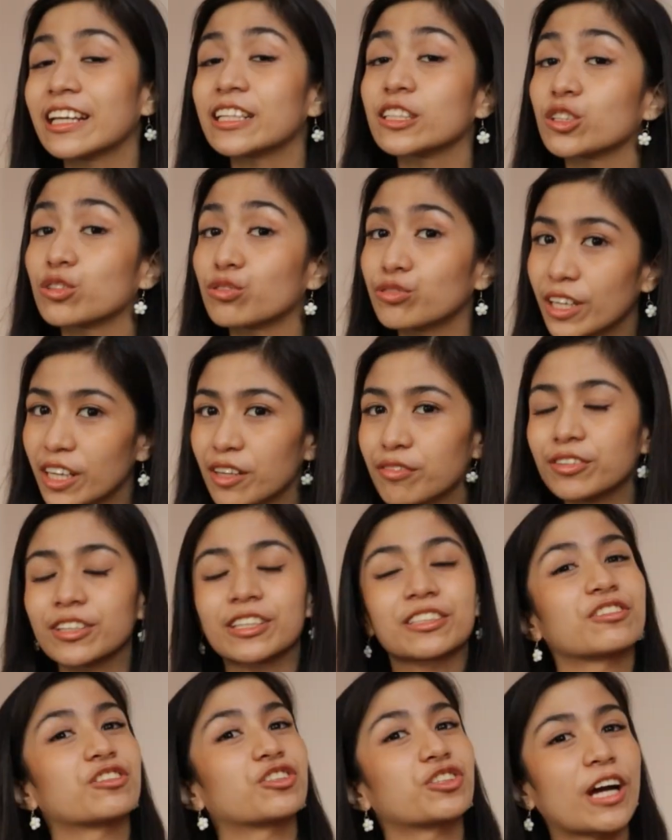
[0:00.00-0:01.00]
and it's ready for
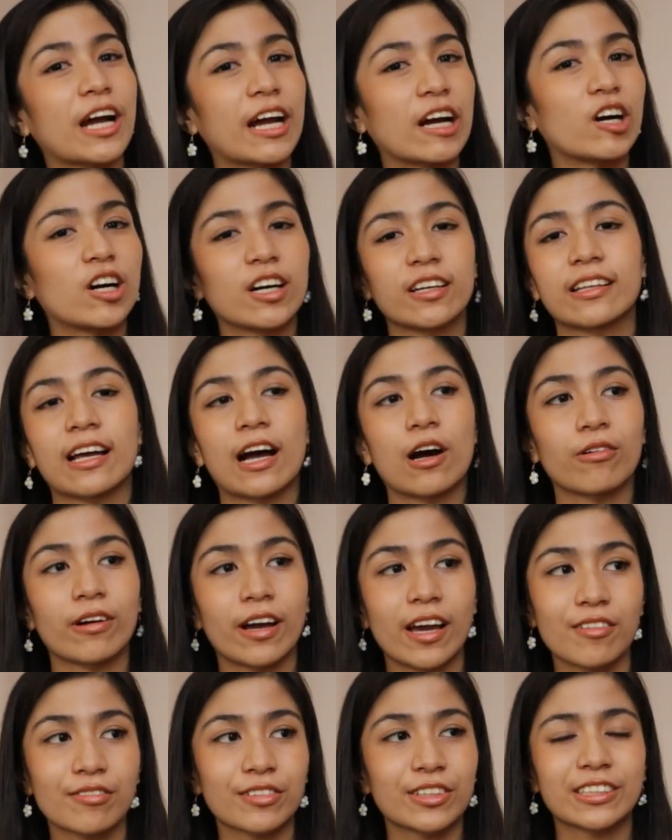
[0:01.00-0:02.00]
us to try on.
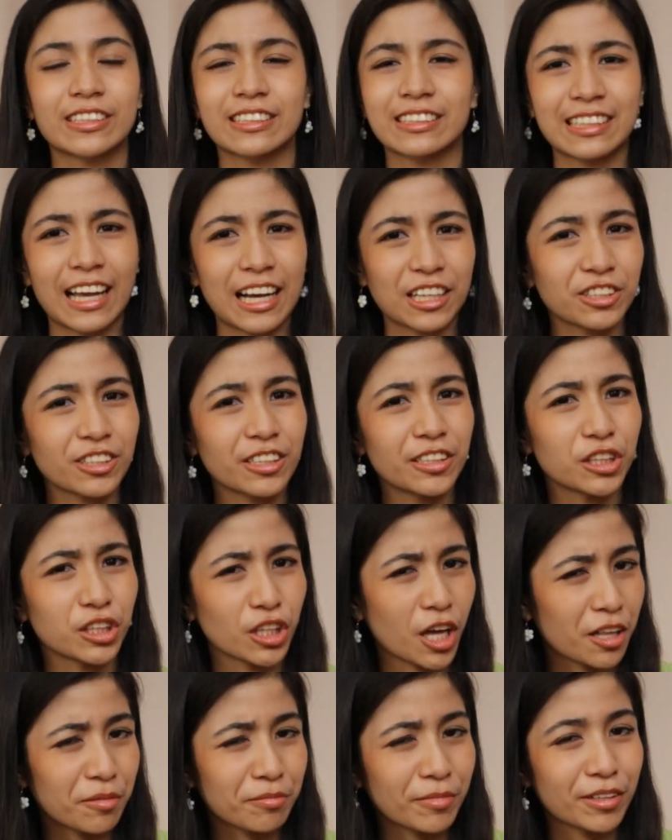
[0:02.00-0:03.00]
However, this is actually
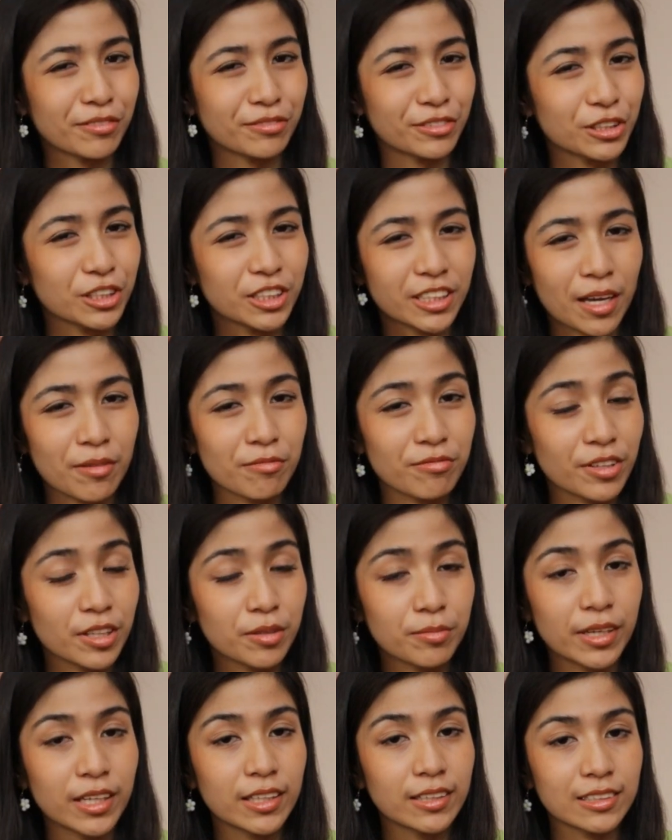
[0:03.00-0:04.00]
not my first time
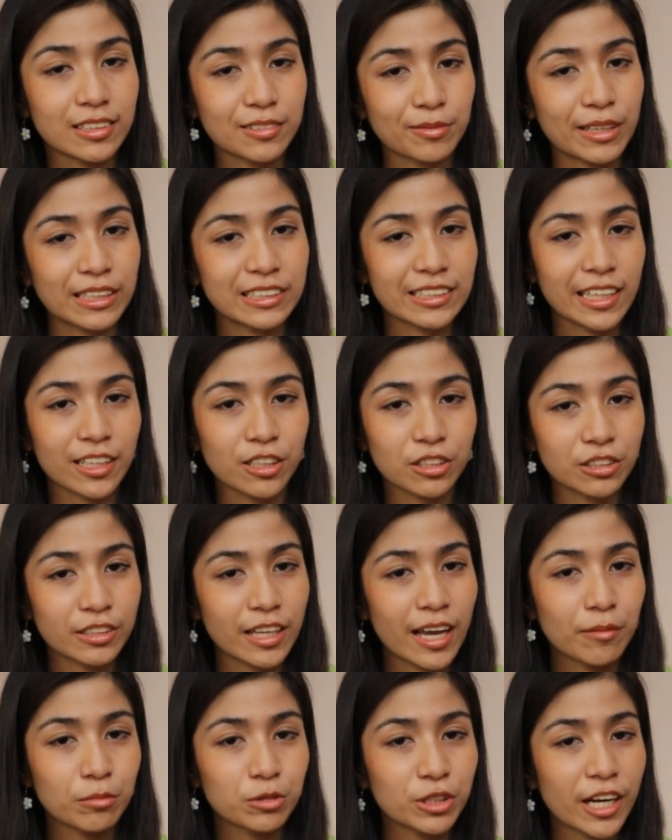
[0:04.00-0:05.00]
filming. This is my second
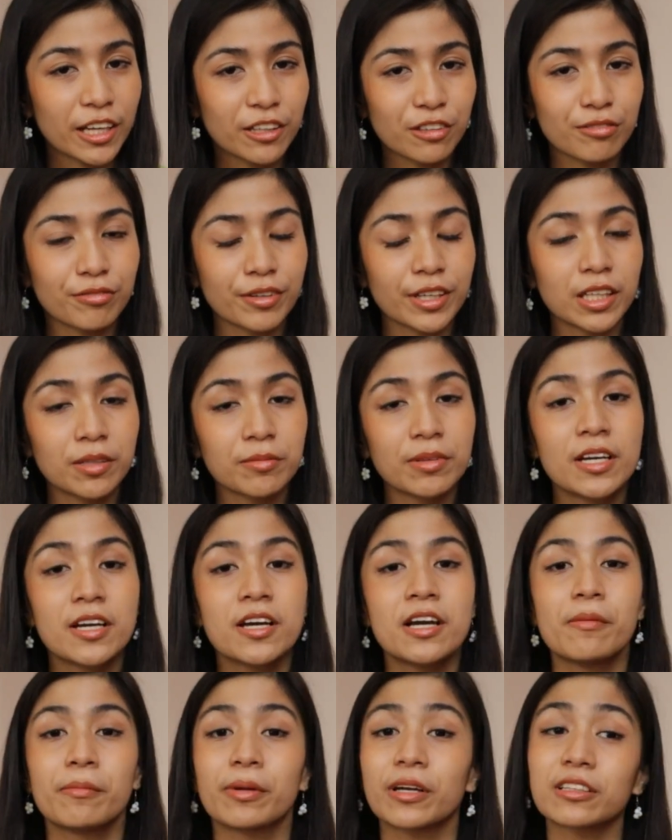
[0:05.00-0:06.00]
time trying to film
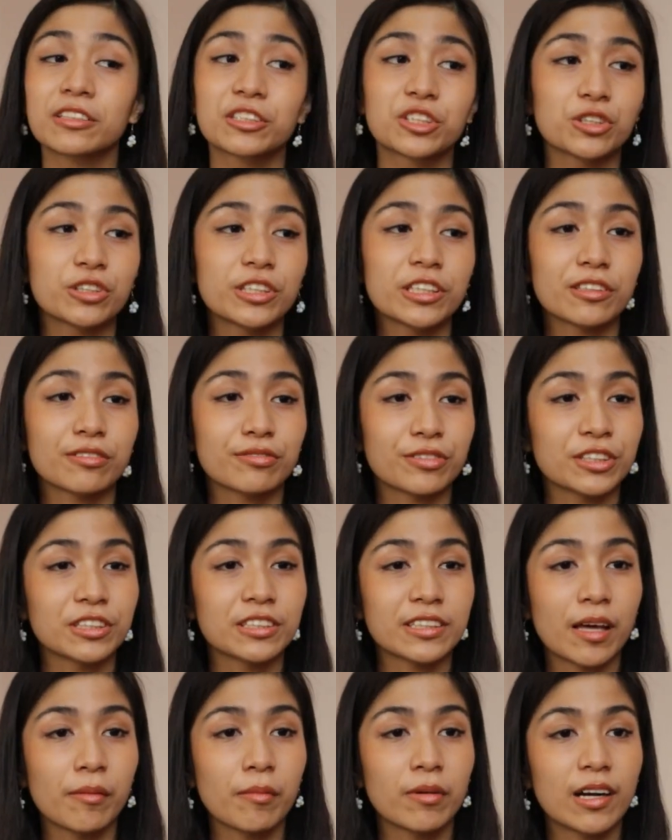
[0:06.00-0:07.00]
because during the
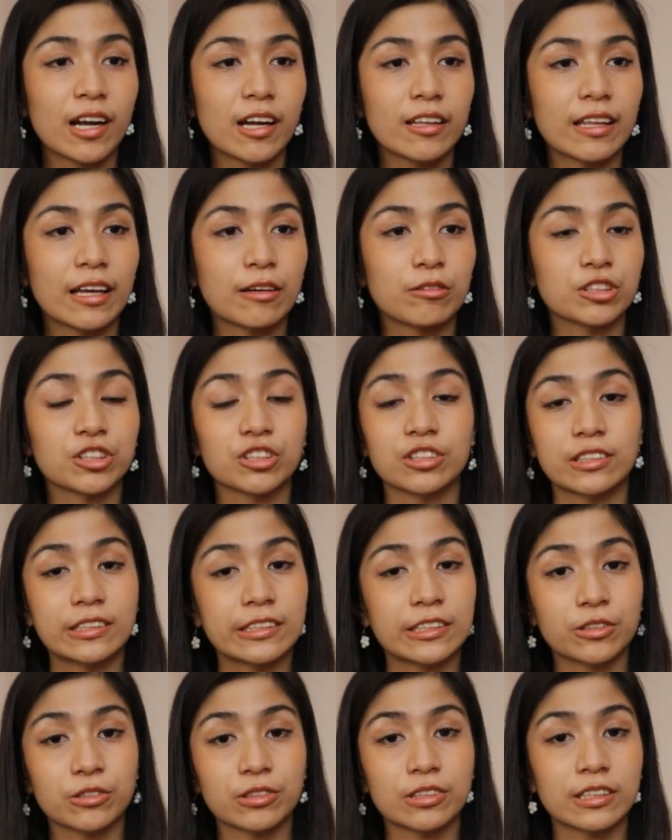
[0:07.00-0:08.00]
first time around, I was on
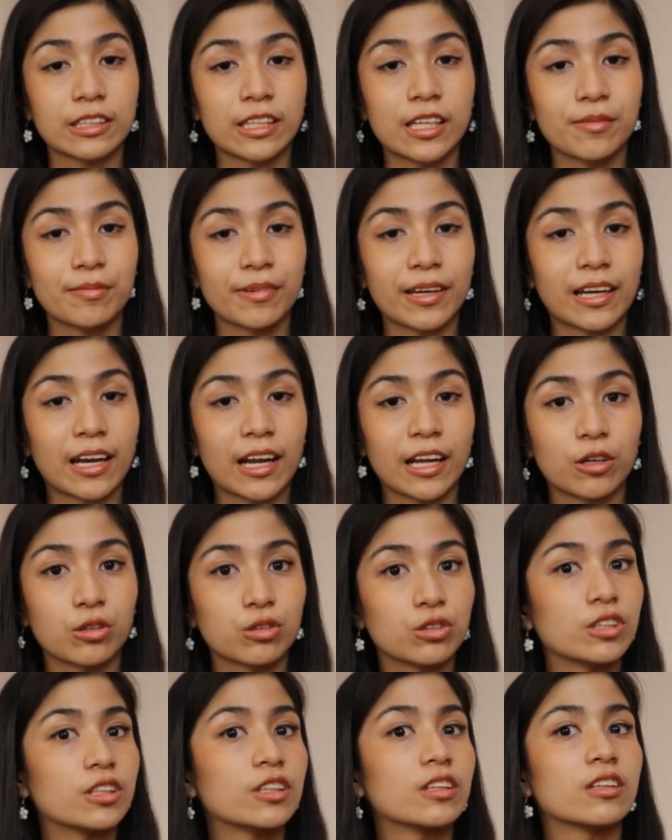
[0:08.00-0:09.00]
zero sleep and I
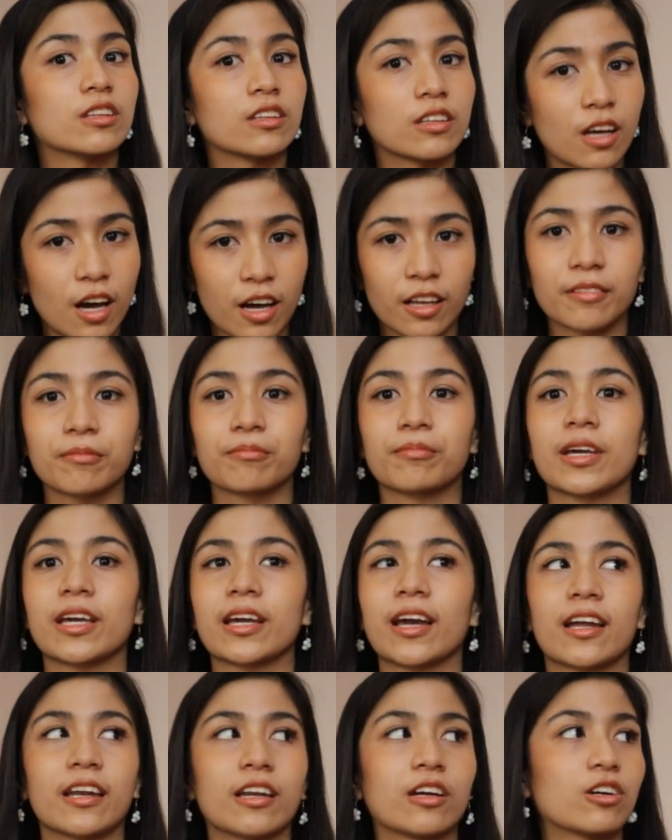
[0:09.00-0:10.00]
could not
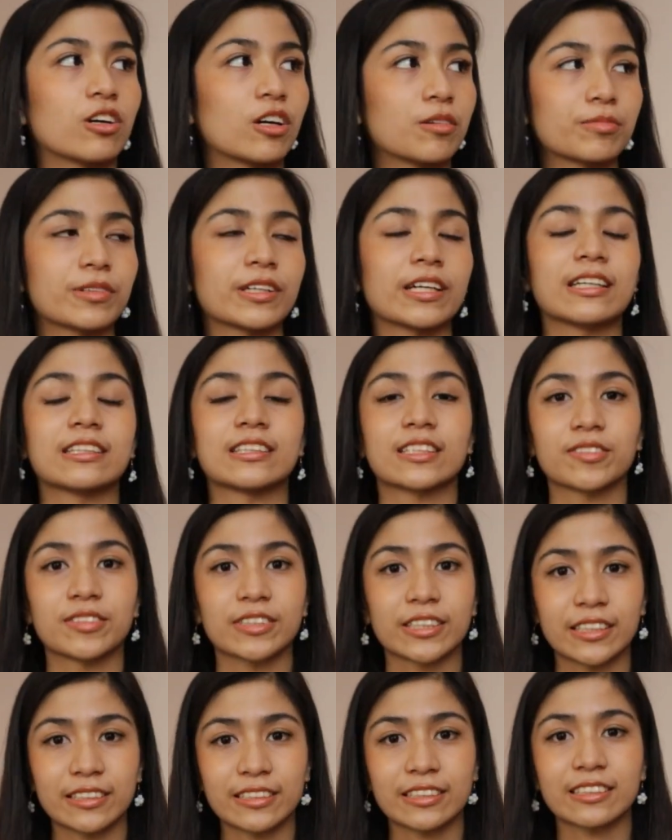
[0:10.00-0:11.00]
make any comprehensive
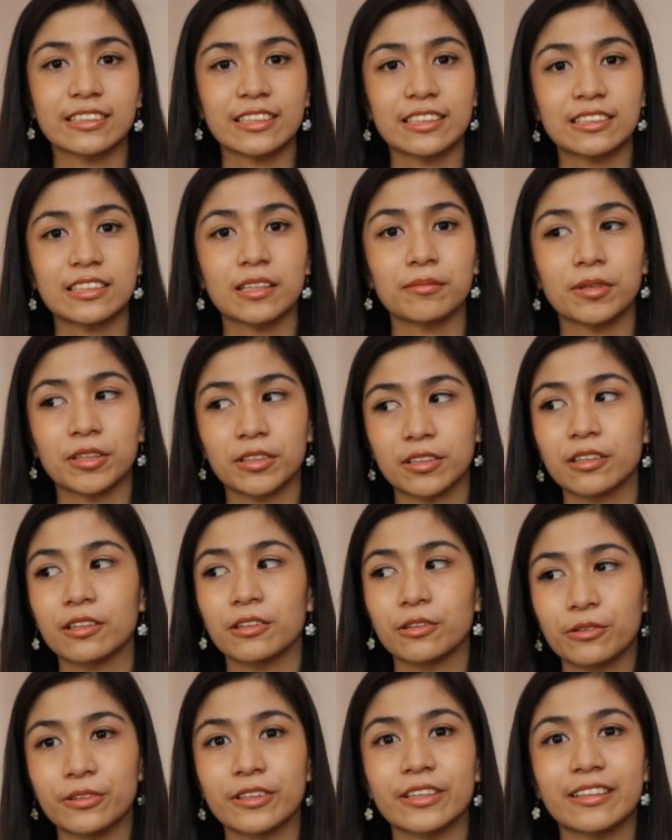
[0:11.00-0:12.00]
sentences about the
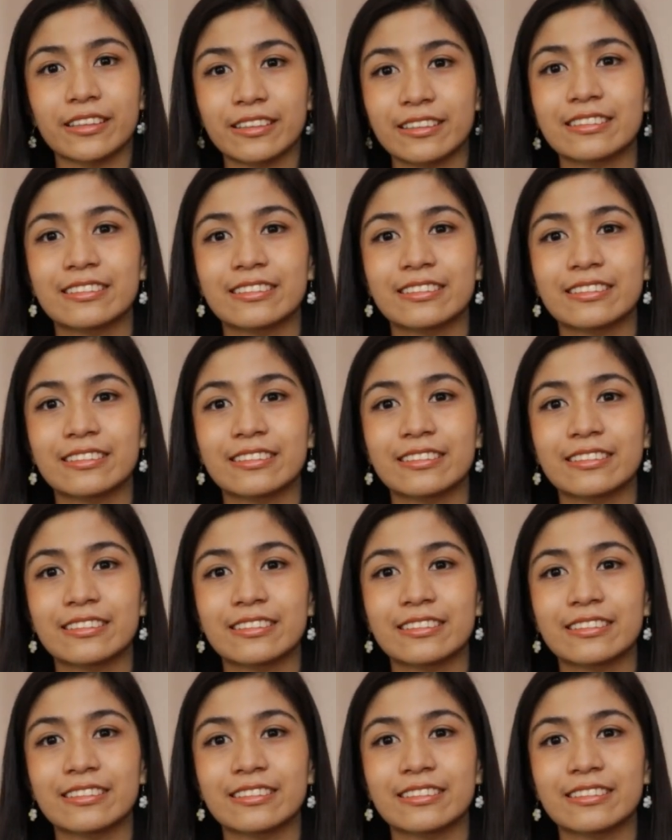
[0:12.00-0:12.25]
clothing.